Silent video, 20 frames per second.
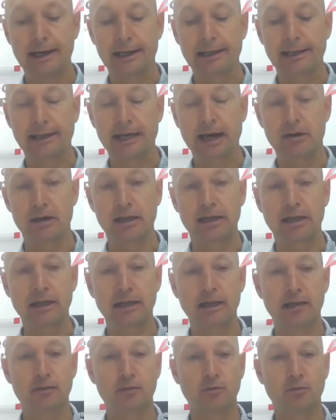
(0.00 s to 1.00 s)

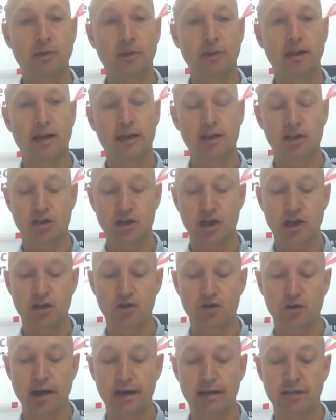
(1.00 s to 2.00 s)
currently with our exchange
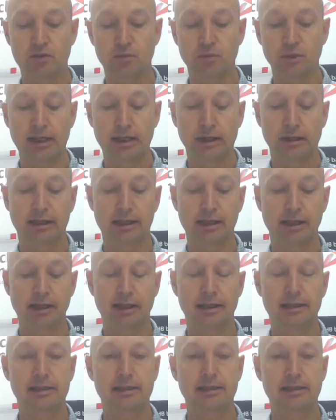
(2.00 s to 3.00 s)
rate, we're looking
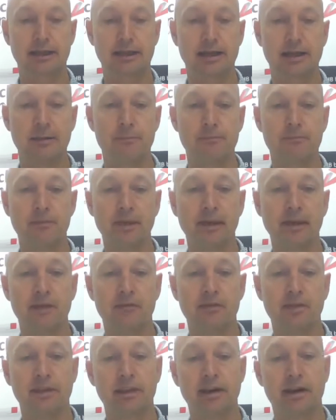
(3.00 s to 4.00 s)
at
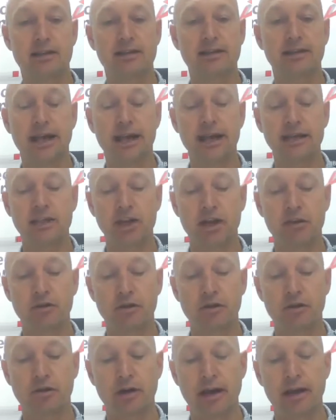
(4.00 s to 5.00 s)

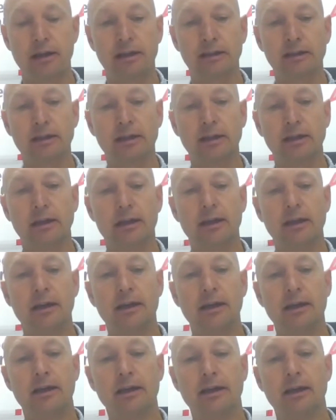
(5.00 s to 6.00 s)
11,800 Rand.
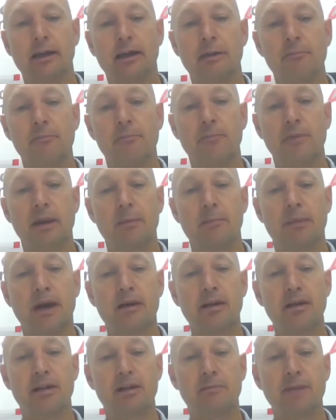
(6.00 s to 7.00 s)

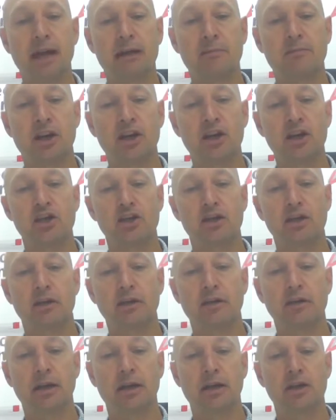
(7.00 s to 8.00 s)
Murray did make
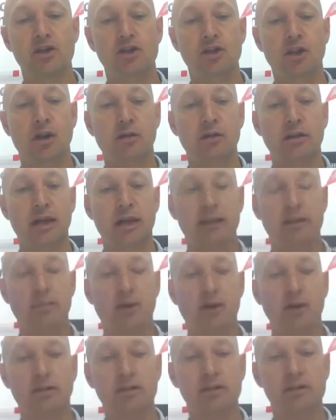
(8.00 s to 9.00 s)
mention and show the other
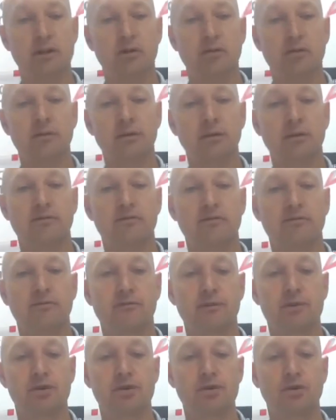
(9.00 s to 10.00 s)
models. So if
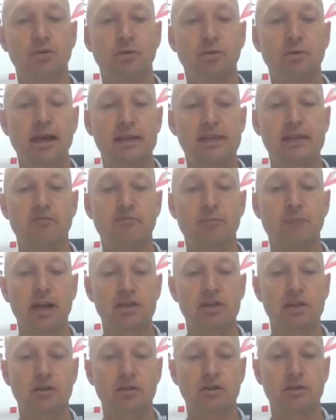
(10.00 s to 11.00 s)
the school does have
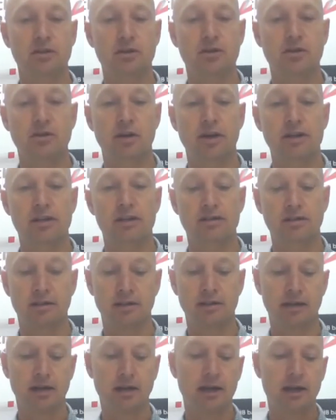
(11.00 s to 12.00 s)
budget constraints,
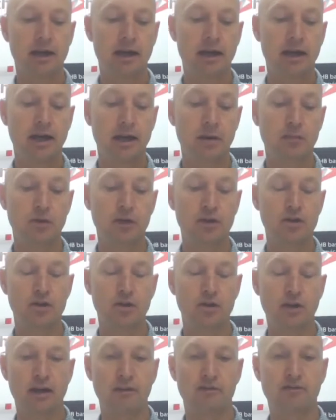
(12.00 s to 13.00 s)
we
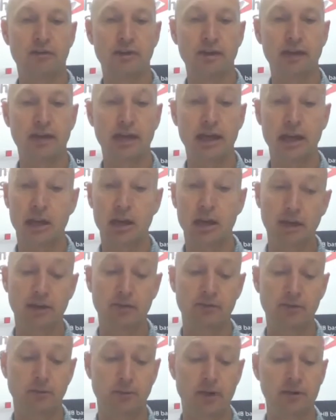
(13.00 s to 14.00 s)
do have the
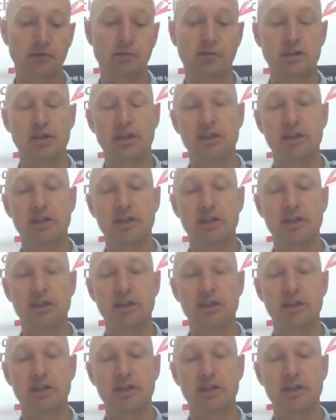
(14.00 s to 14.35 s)
entry-level model, which